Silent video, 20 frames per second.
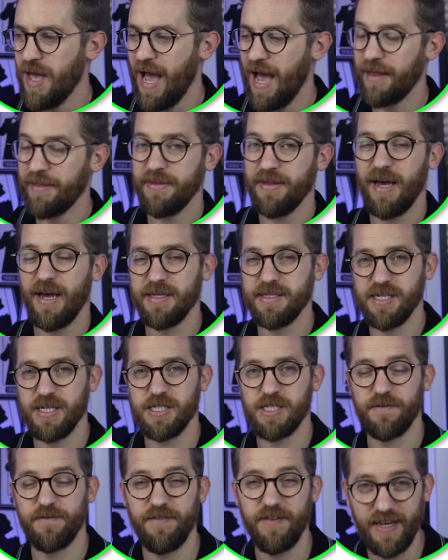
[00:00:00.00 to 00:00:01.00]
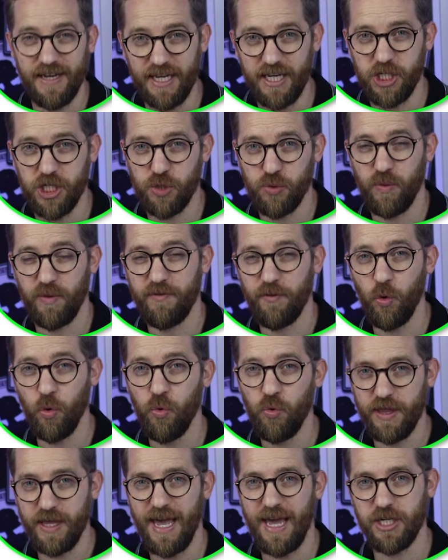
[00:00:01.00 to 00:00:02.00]
And that is us finished with
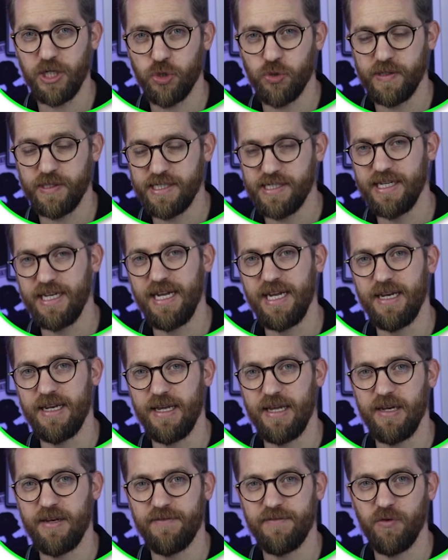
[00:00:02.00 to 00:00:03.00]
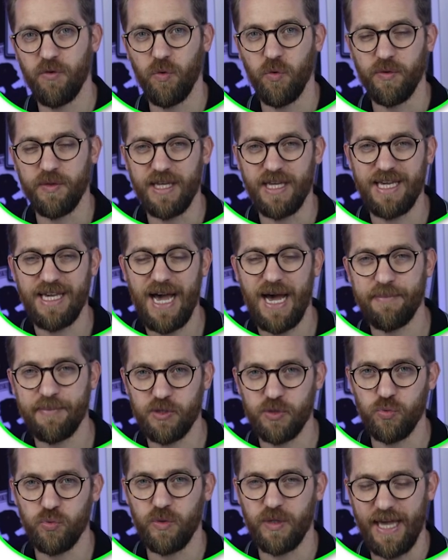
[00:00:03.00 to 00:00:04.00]
all the entries needed for the
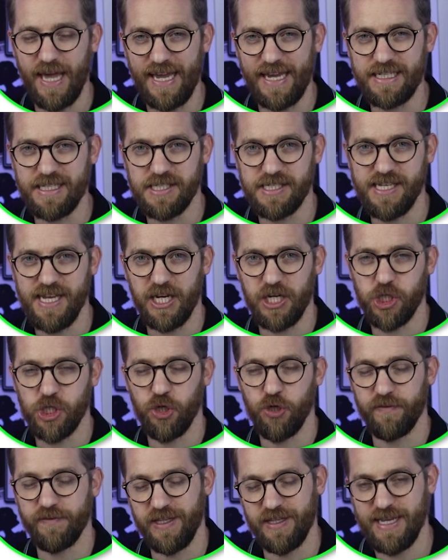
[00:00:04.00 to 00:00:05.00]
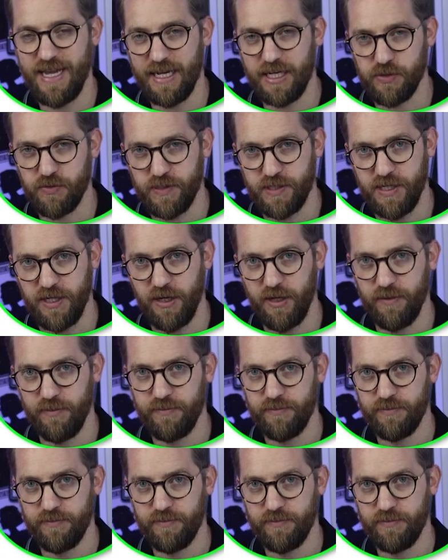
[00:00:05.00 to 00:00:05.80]
capital gains section of the tax return.